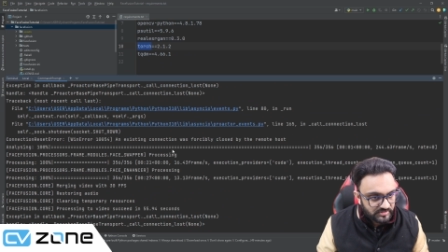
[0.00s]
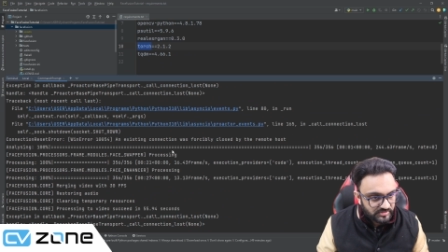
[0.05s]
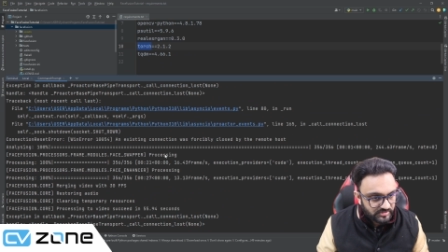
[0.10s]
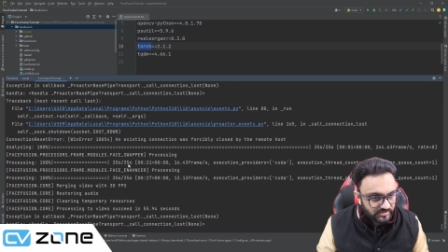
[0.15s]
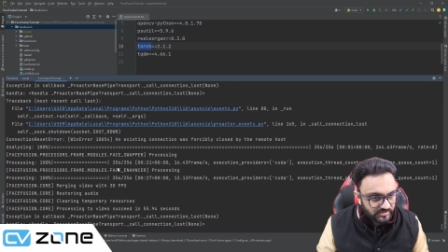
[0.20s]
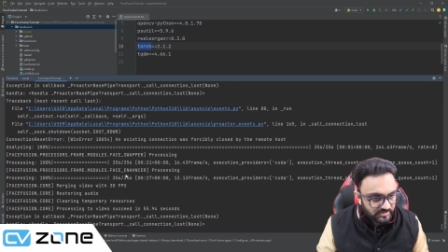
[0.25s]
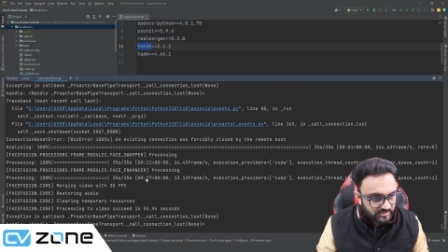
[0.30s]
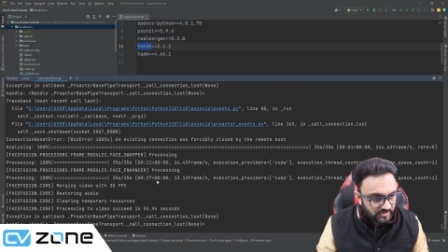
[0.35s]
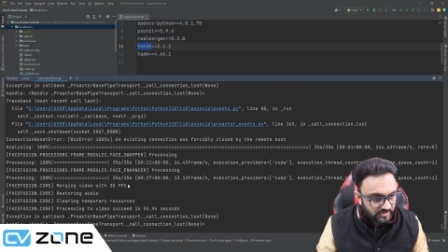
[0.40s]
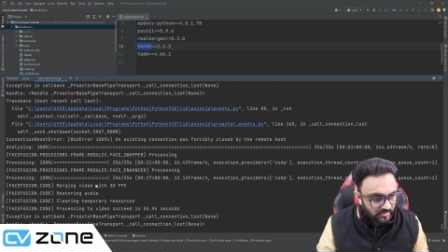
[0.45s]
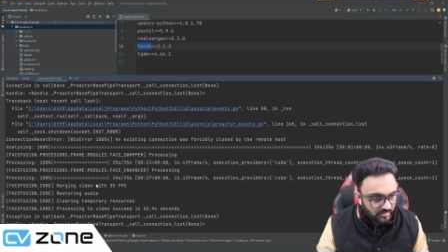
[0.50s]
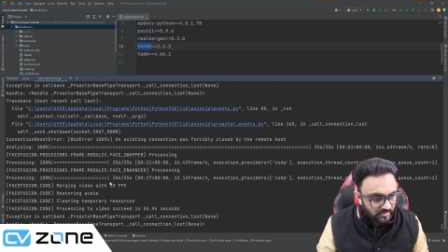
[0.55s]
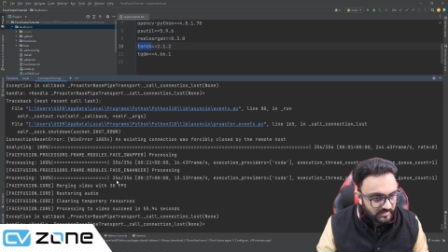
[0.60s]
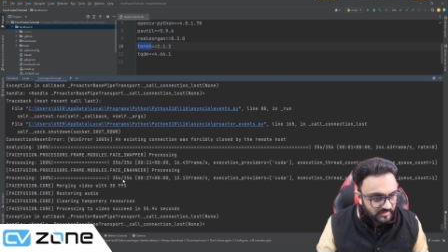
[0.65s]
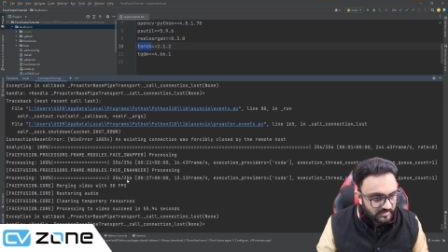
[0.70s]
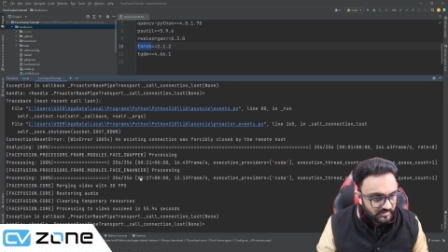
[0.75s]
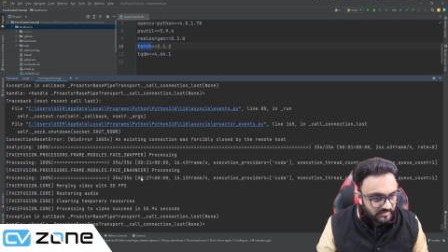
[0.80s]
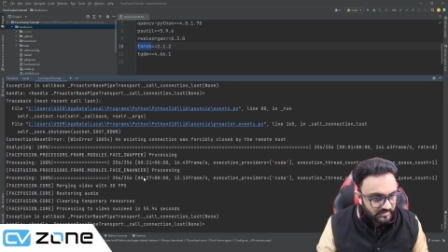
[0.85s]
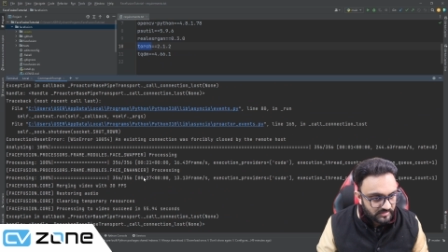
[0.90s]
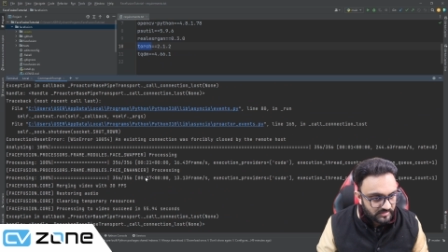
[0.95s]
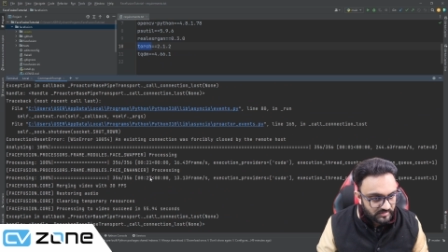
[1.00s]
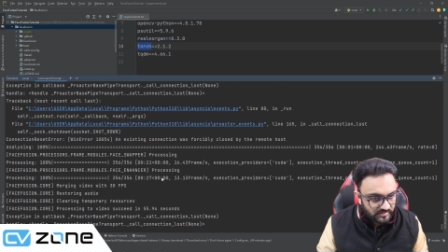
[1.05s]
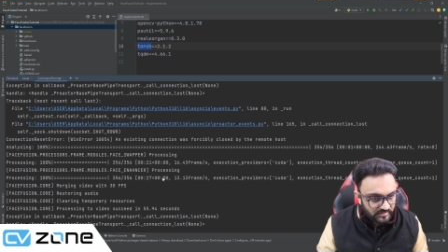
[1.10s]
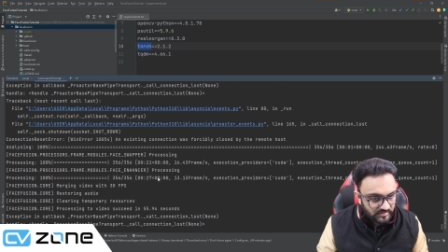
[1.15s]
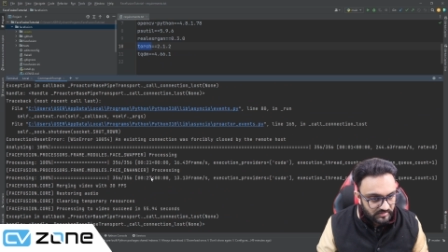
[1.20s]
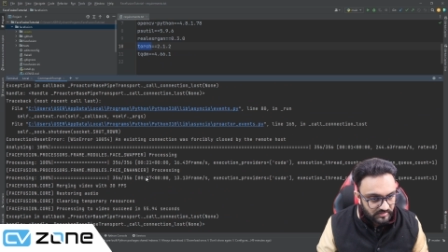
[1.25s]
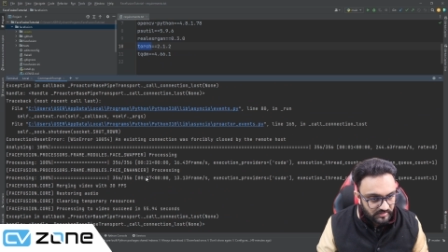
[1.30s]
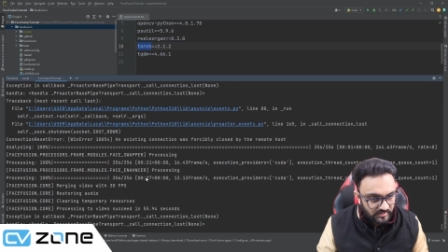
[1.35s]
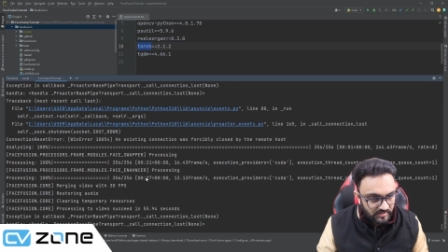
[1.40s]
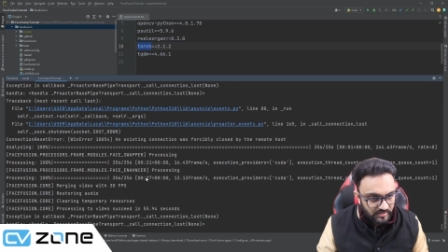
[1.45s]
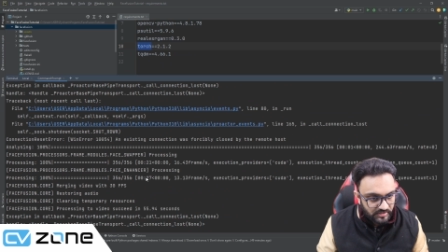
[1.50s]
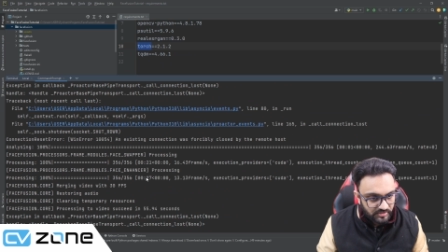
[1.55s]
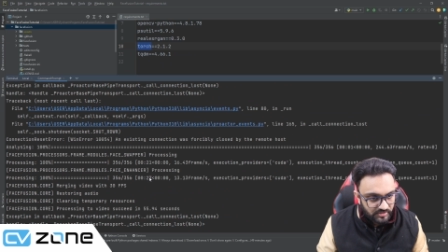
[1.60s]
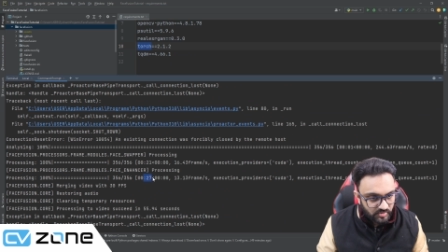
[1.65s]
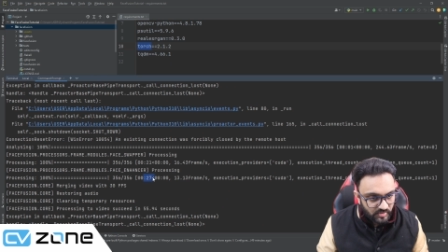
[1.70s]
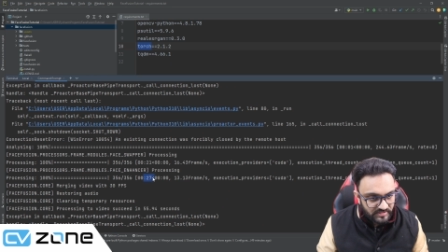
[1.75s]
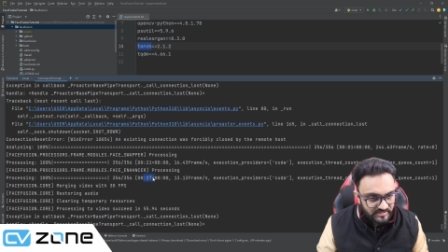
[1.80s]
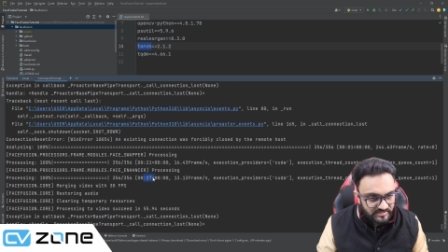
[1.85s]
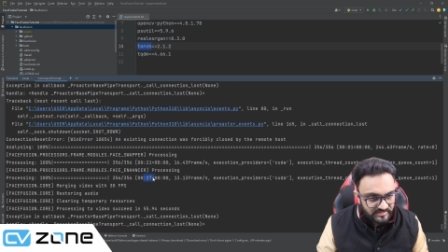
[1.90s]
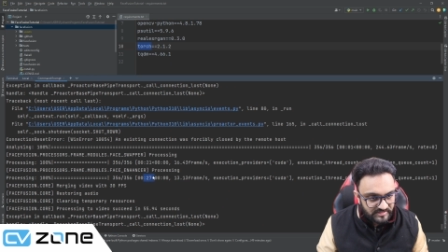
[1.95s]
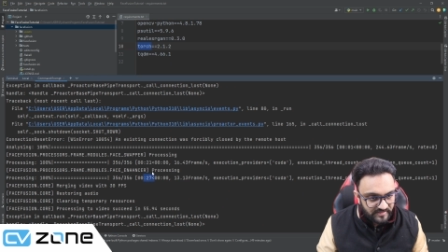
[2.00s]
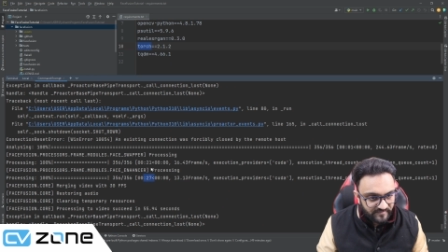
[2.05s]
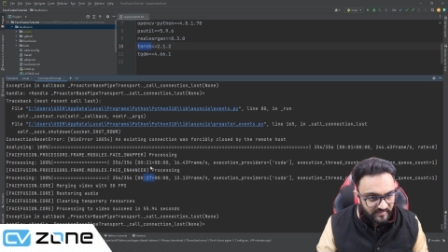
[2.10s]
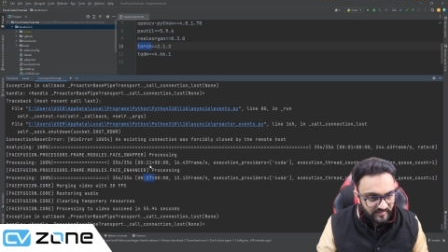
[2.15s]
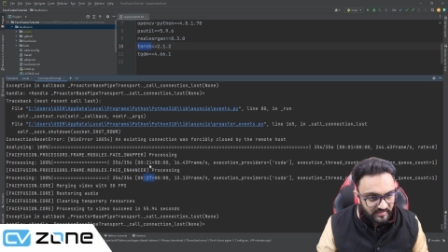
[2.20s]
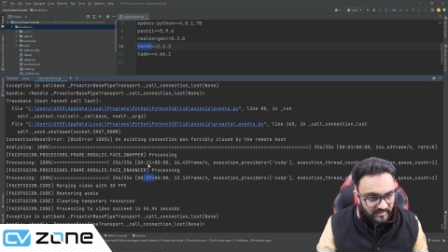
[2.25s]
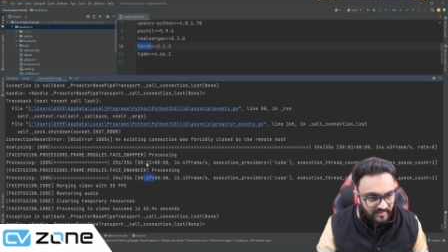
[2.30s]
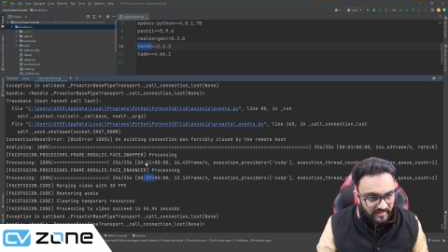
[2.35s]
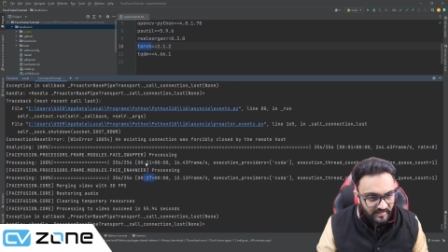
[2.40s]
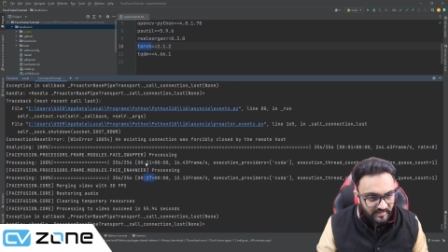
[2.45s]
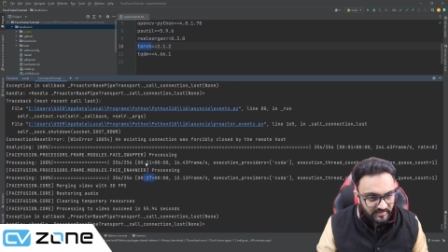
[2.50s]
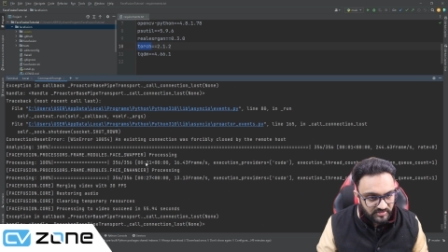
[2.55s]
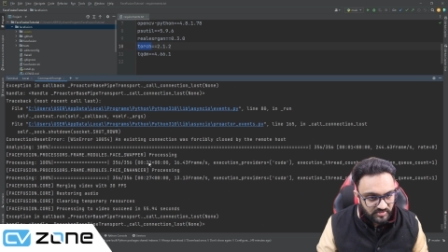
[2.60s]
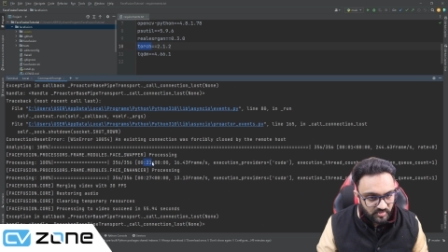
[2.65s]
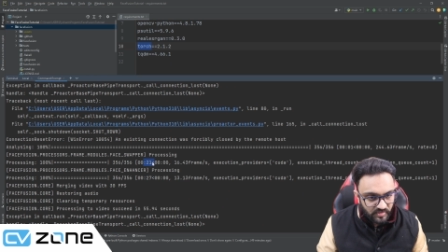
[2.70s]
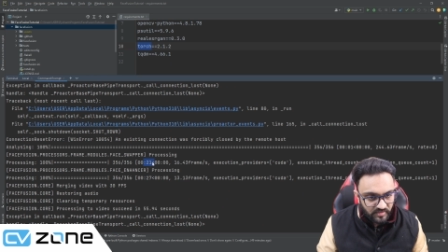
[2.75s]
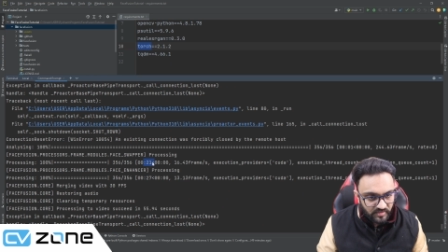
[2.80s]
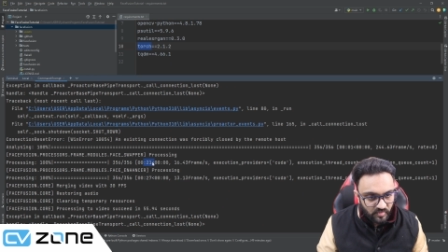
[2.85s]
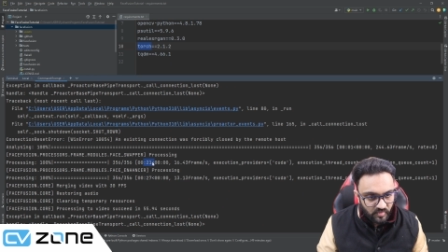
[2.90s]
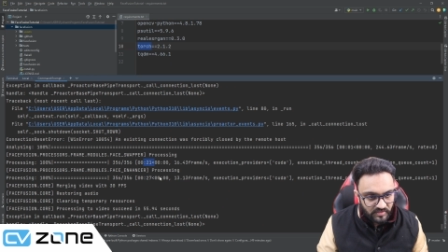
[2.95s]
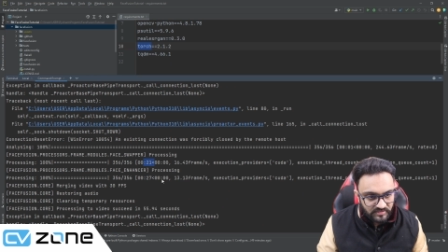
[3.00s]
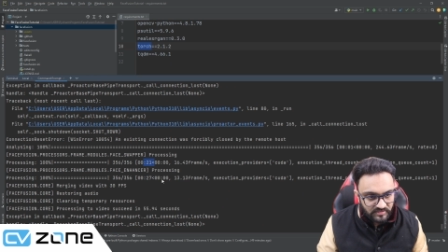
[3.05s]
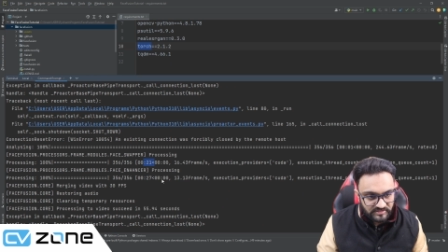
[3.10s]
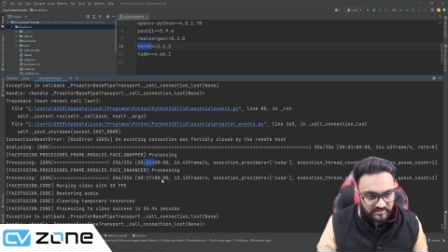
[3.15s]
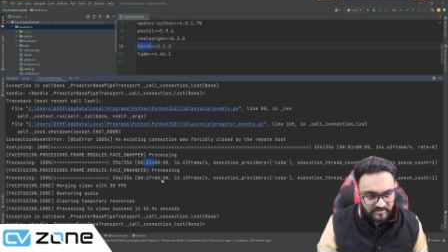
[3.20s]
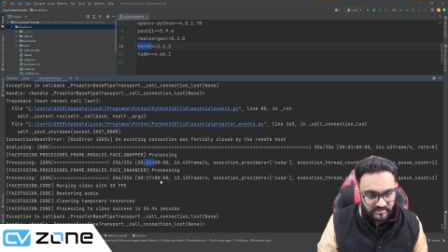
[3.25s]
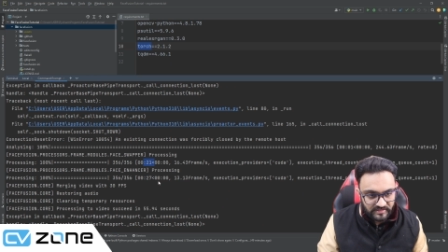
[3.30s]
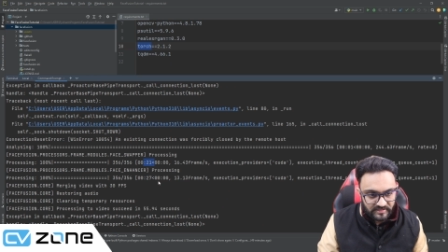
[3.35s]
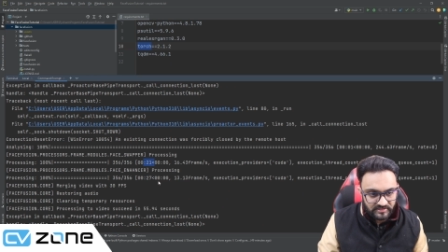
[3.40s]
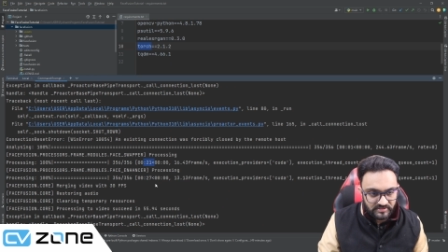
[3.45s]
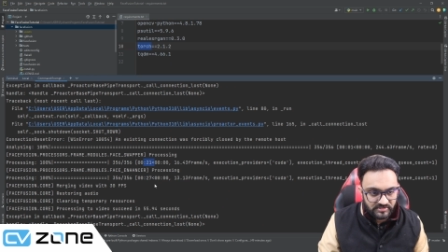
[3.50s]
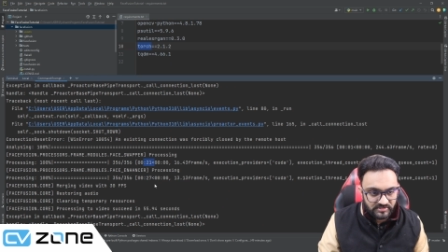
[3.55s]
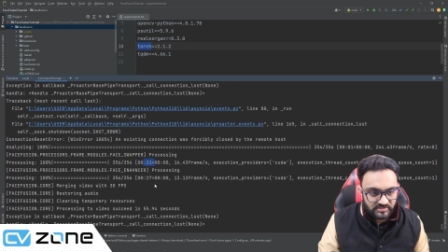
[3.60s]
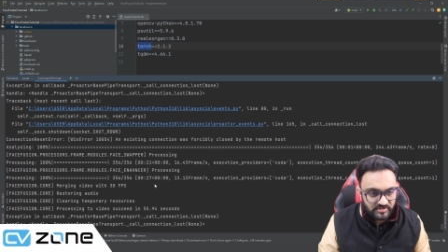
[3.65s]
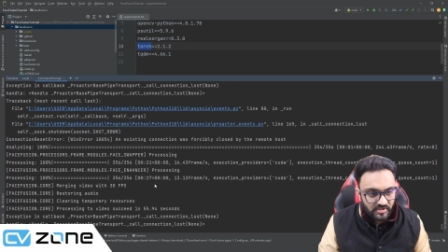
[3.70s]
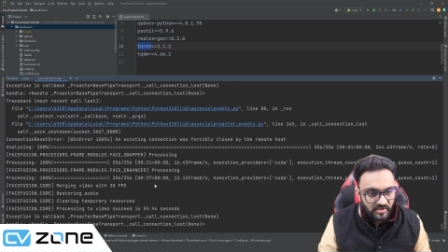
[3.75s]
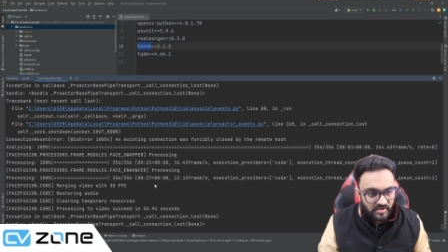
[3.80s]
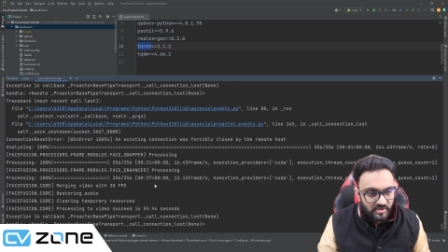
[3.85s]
Took 27 and 21 seconds.